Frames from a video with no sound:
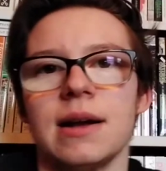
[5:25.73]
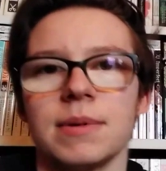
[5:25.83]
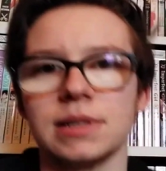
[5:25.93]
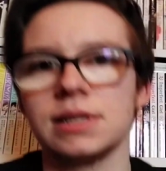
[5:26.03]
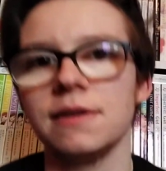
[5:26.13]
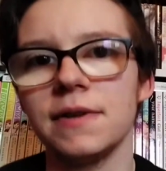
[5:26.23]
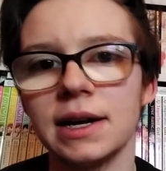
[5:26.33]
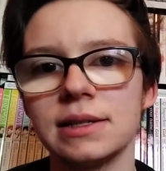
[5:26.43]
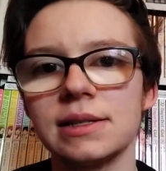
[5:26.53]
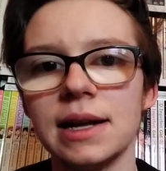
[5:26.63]
I'm going to see if I
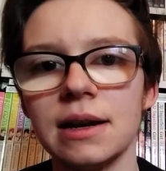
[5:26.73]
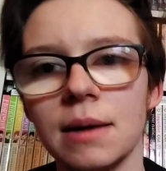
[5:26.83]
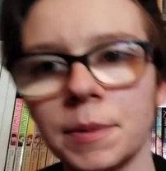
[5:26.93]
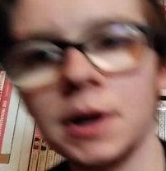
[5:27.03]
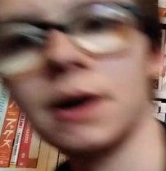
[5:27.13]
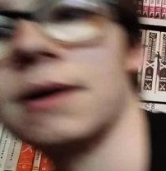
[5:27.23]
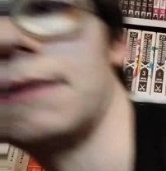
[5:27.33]
can stand up here